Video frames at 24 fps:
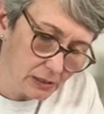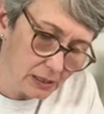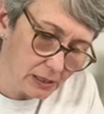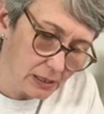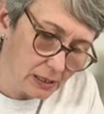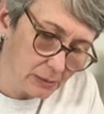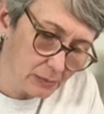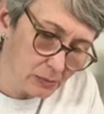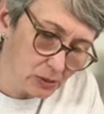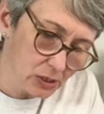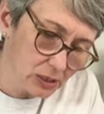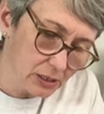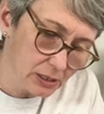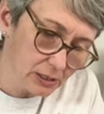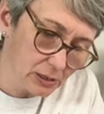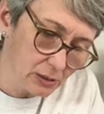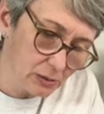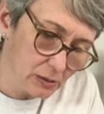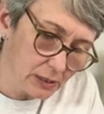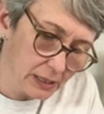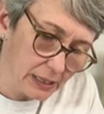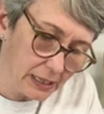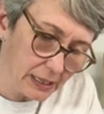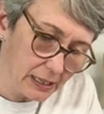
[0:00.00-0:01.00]
and I'm going to
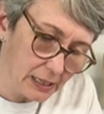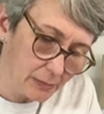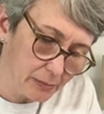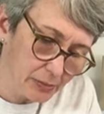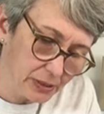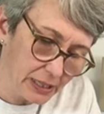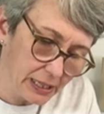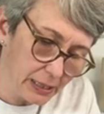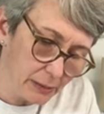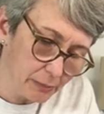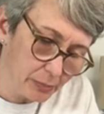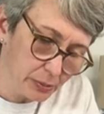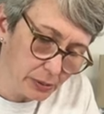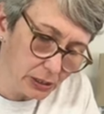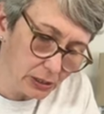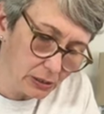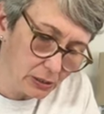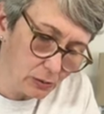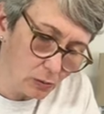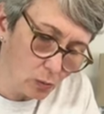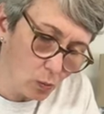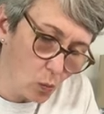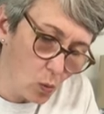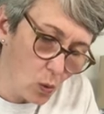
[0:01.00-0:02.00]
grab that
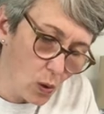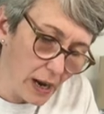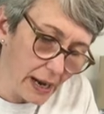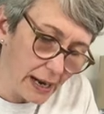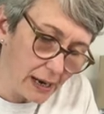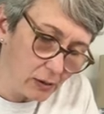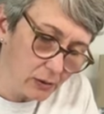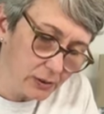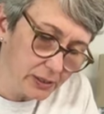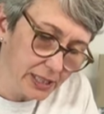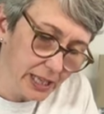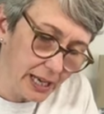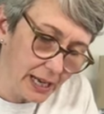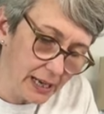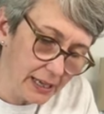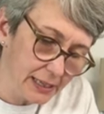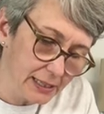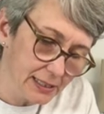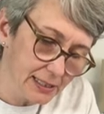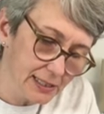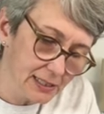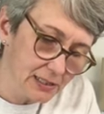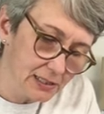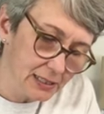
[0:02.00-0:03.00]
blue. Wow,
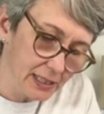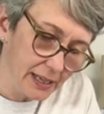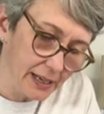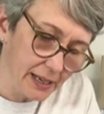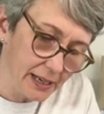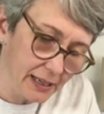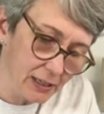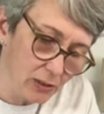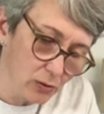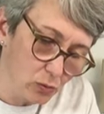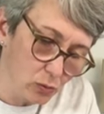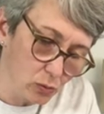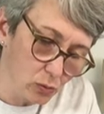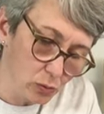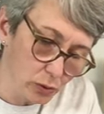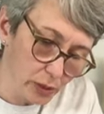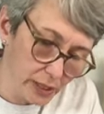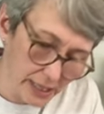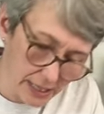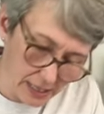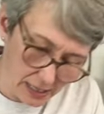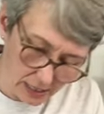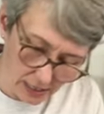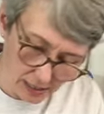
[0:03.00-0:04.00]
that is a
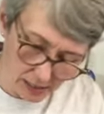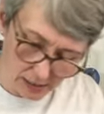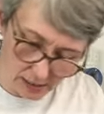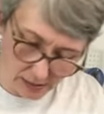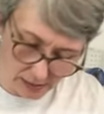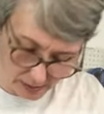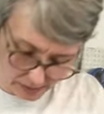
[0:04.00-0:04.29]
green.